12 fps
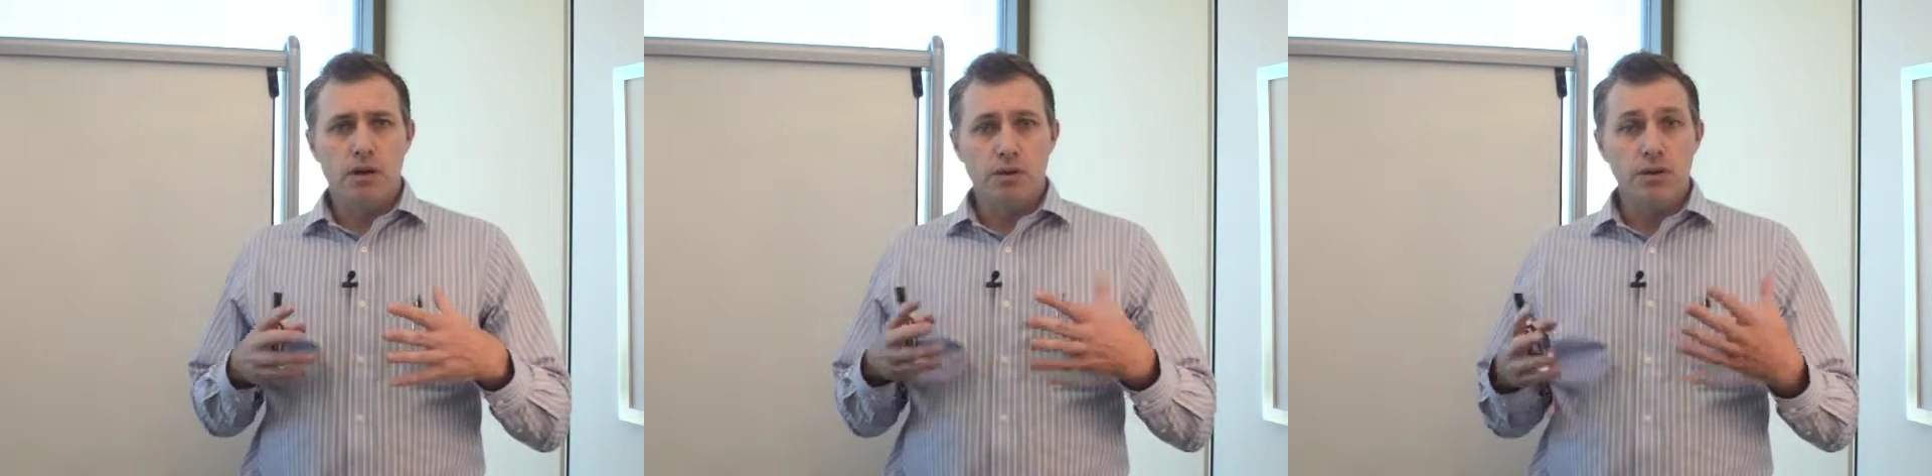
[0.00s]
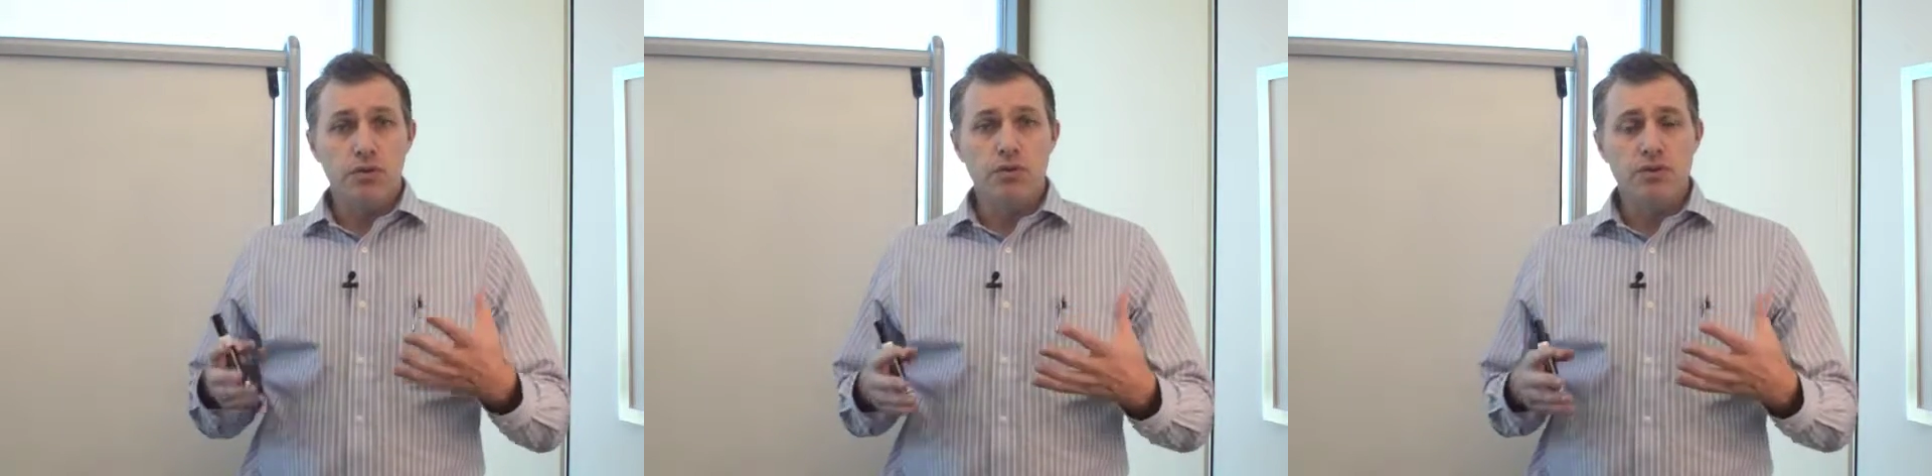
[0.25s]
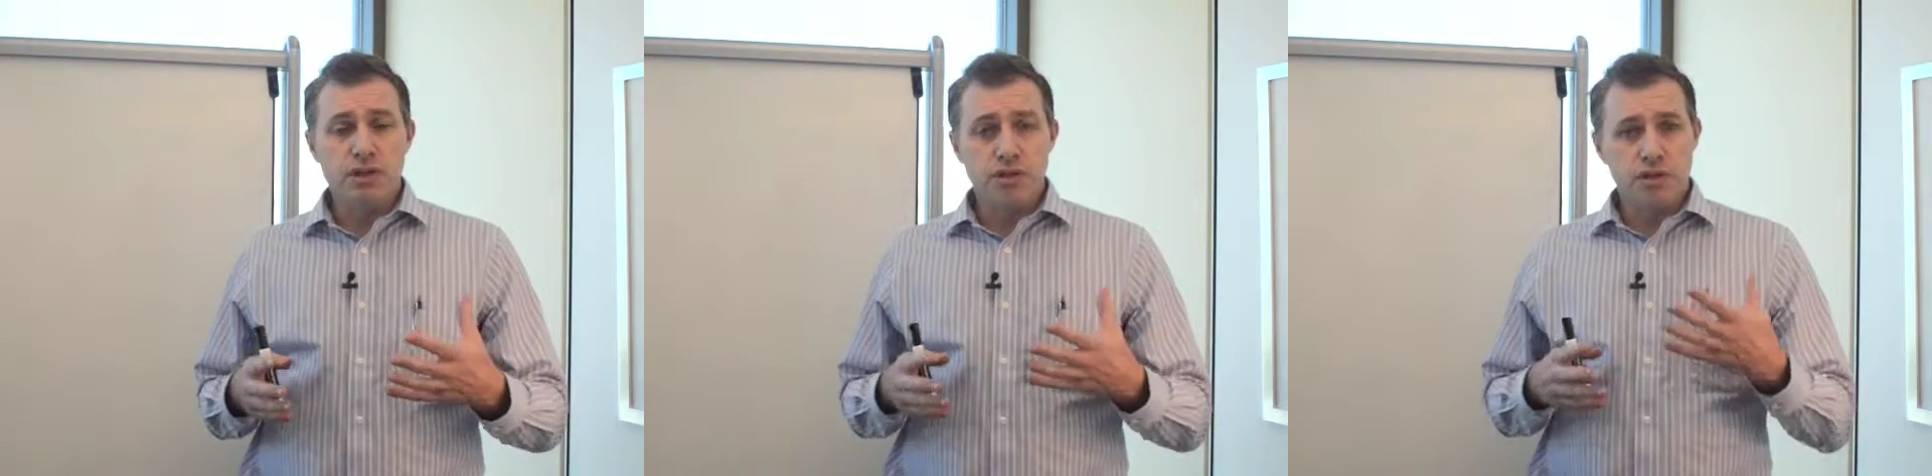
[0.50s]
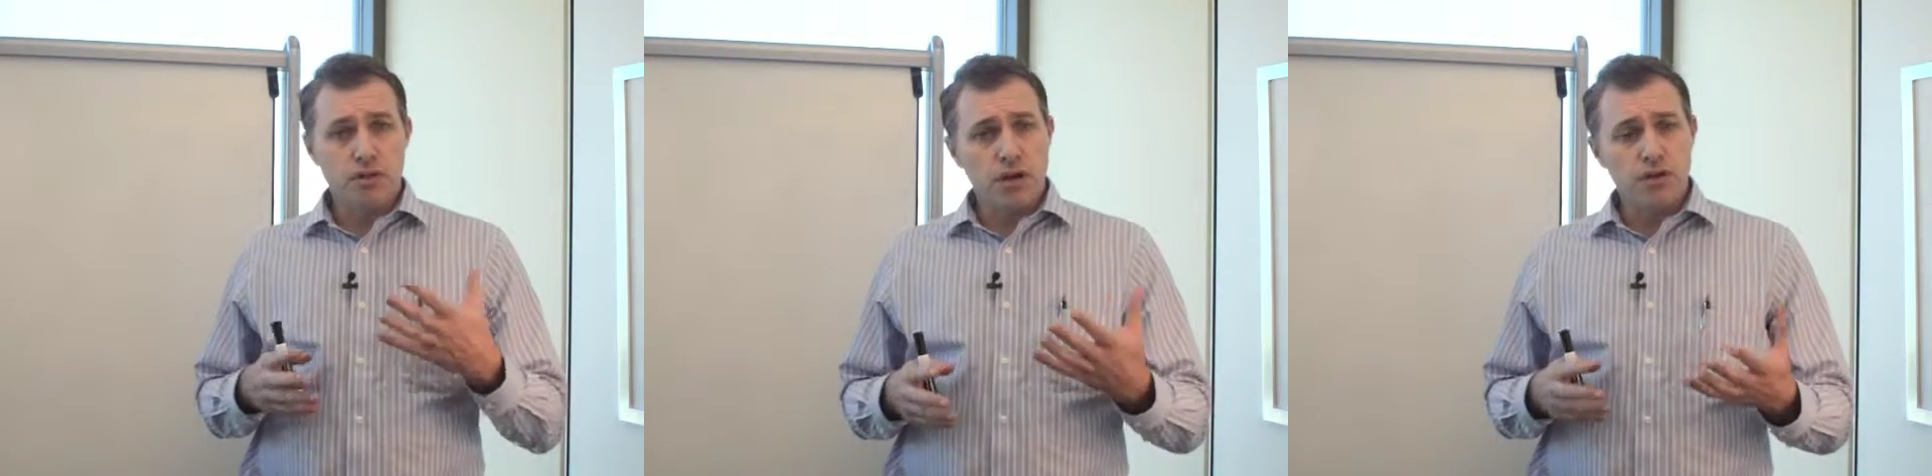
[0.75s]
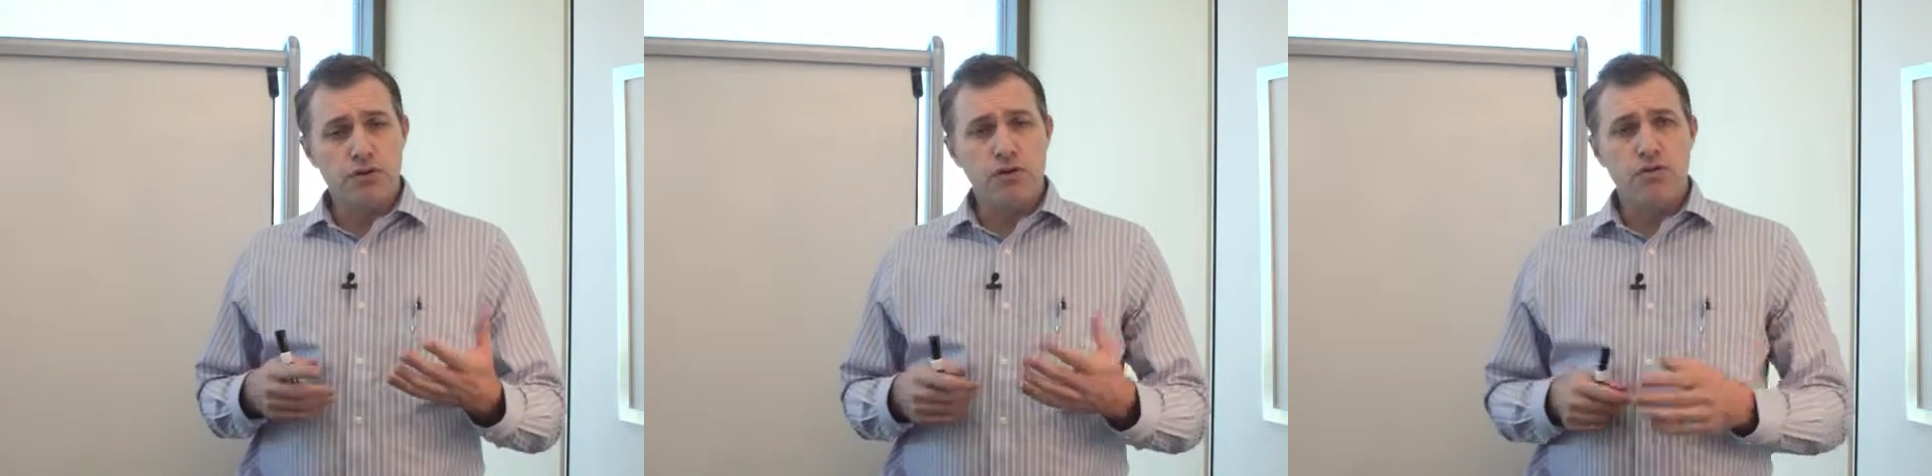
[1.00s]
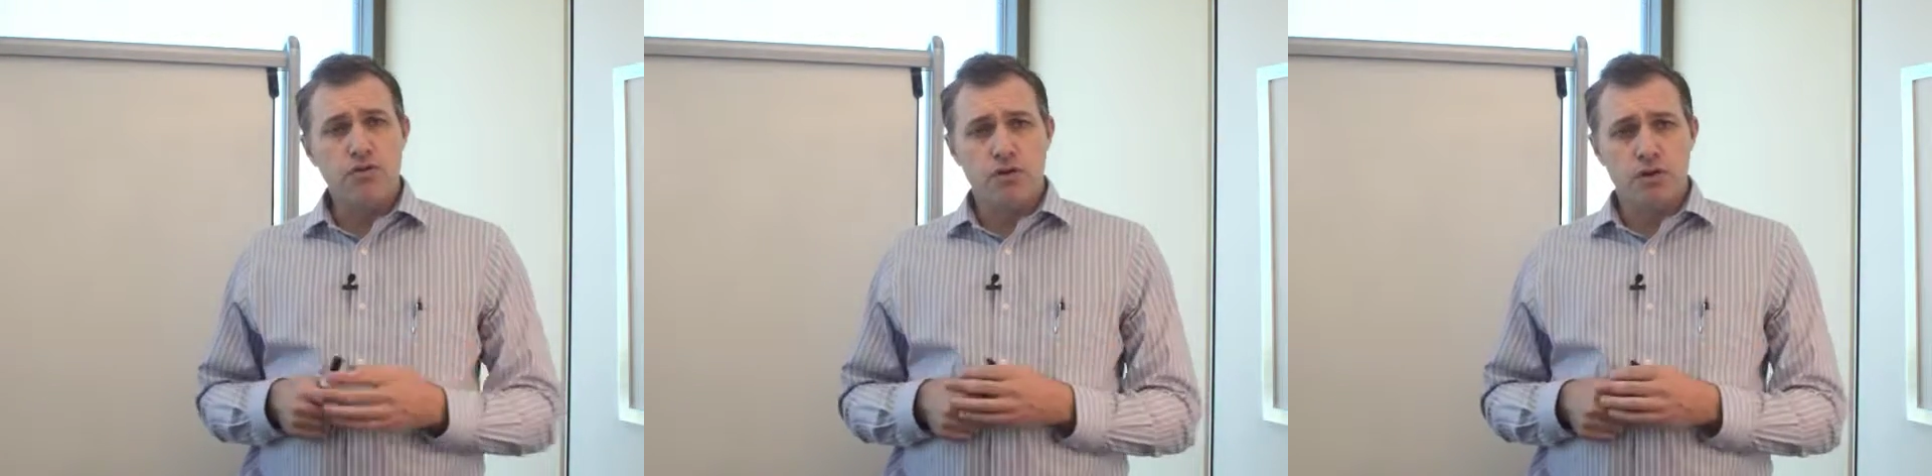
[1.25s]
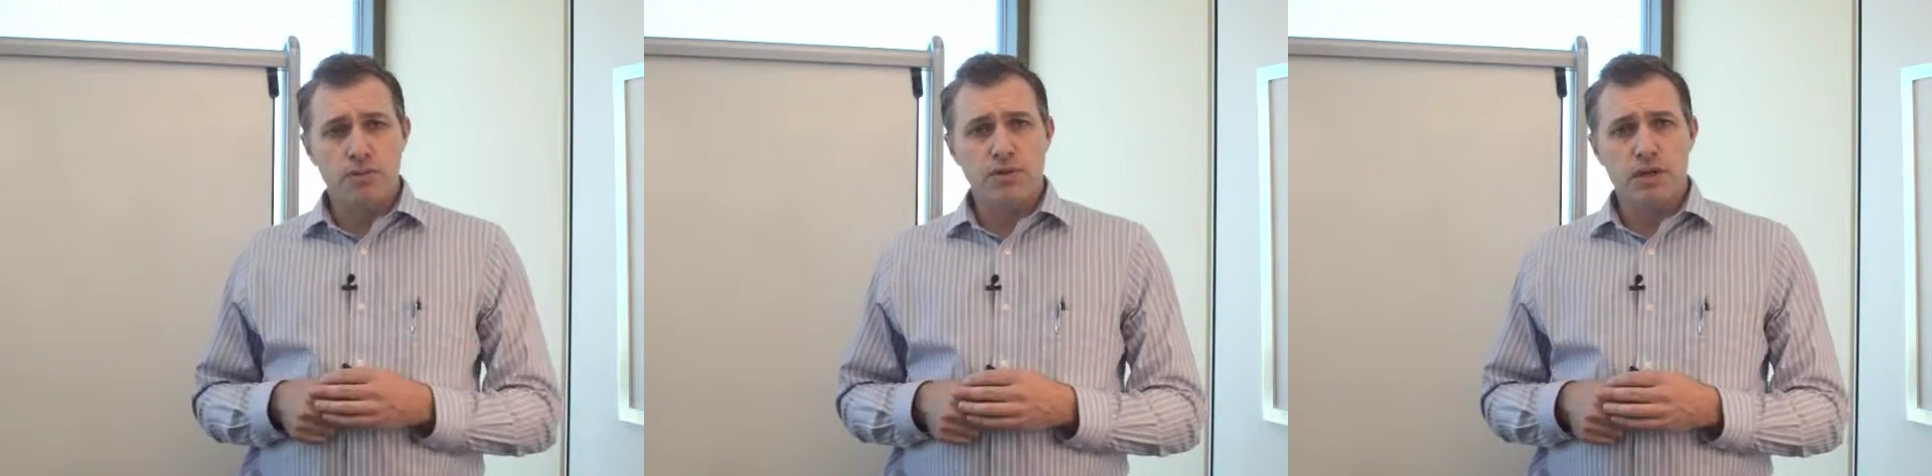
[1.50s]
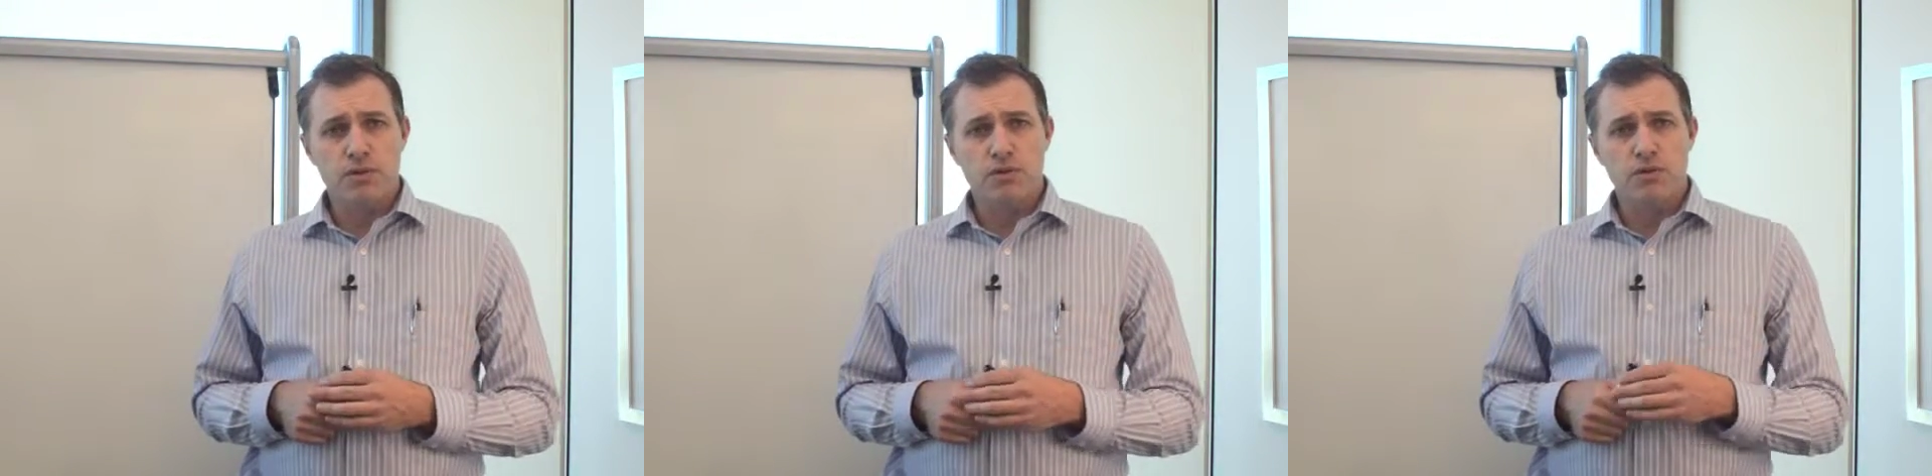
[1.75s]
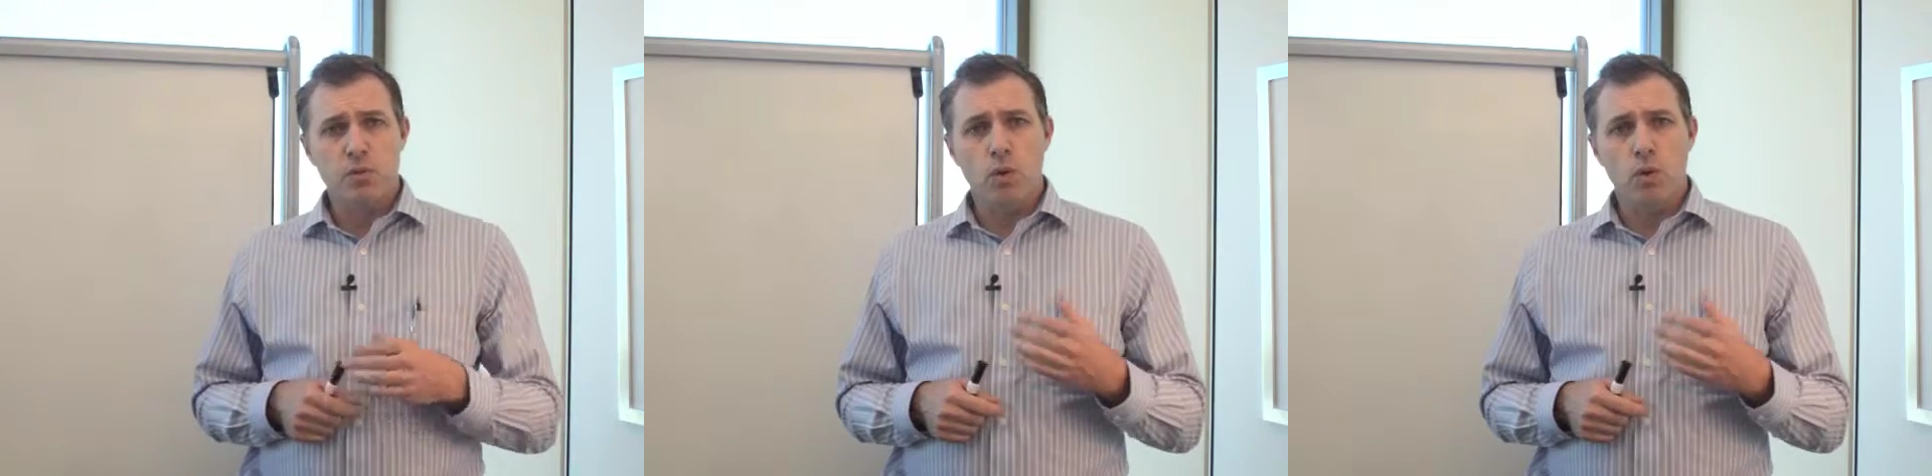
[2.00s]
use under two circumstances.